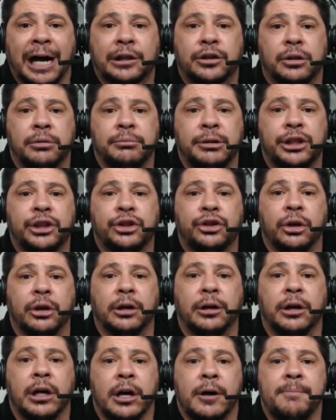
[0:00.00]
I command you,
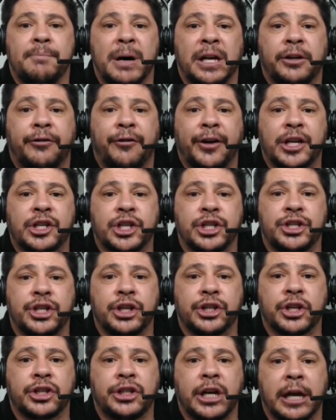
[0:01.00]
manifest in
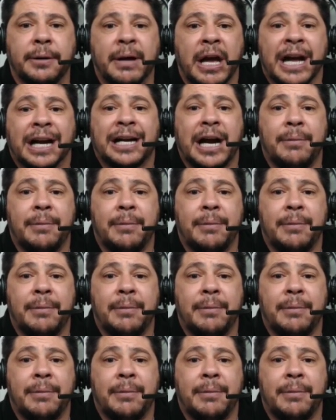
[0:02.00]
Jesus' name.